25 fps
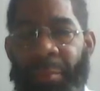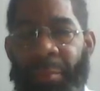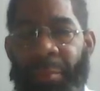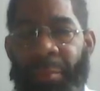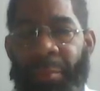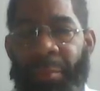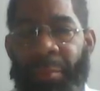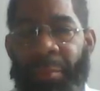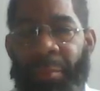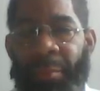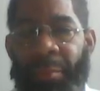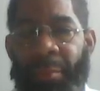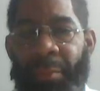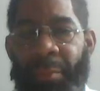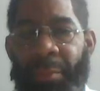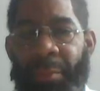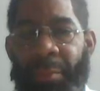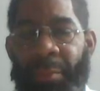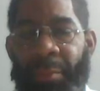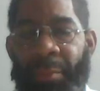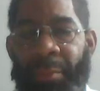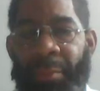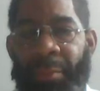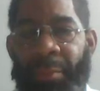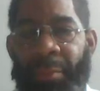
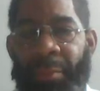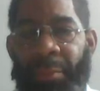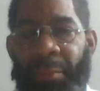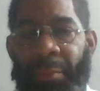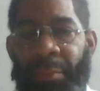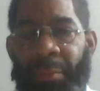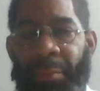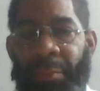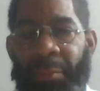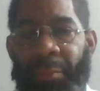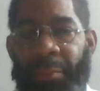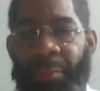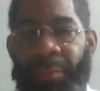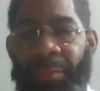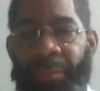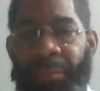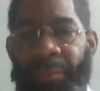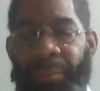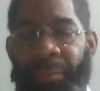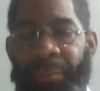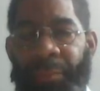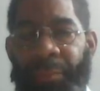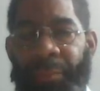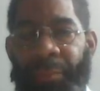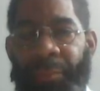
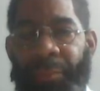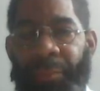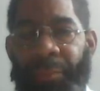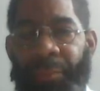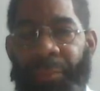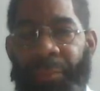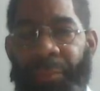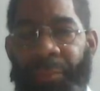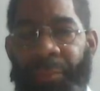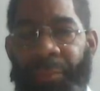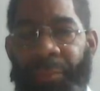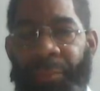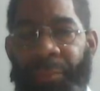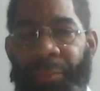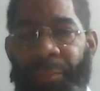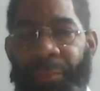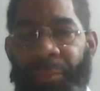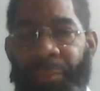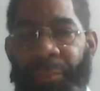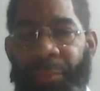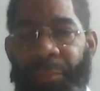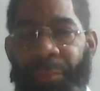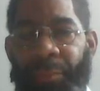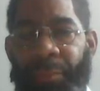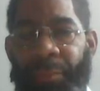
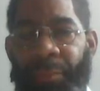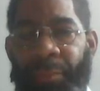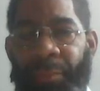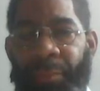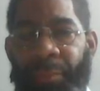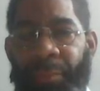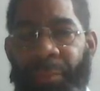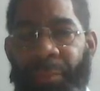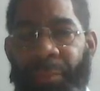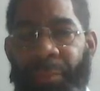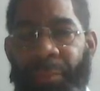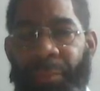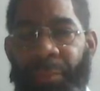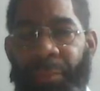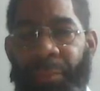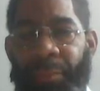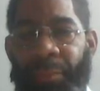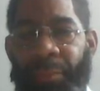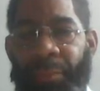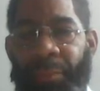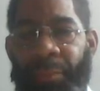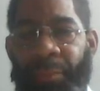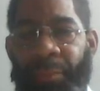This person isn't speaking.